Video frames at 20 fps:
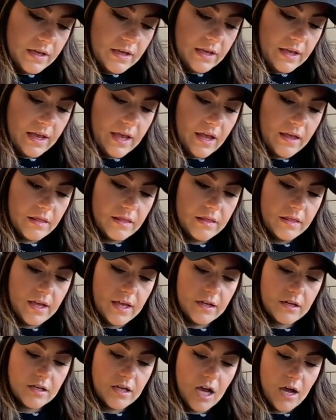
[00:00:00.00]
and
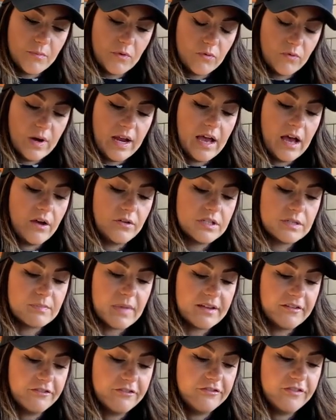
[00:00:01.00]
then come around.
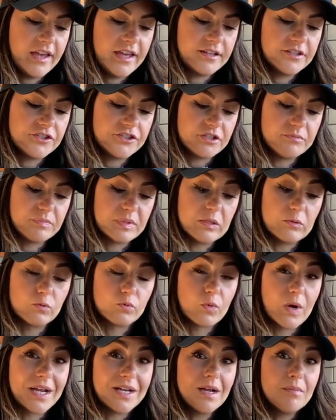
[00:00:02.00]
My fit should be
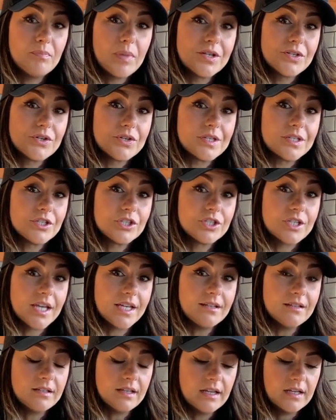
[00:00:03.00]
right up under the
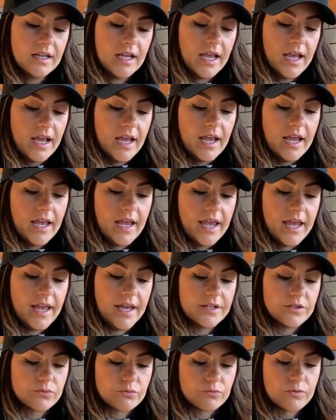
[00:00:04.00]
chin
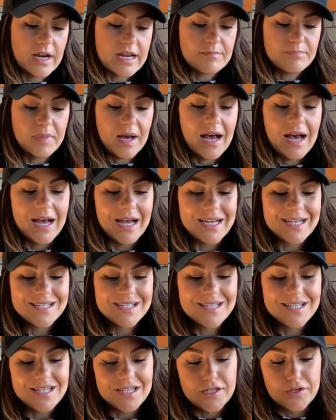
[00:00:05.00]
and right behind
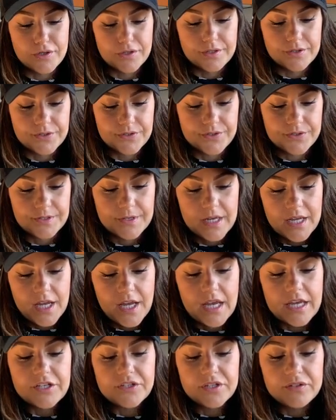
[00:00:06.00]
the ears.
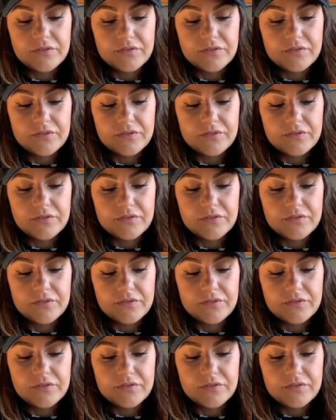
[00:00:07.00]
It should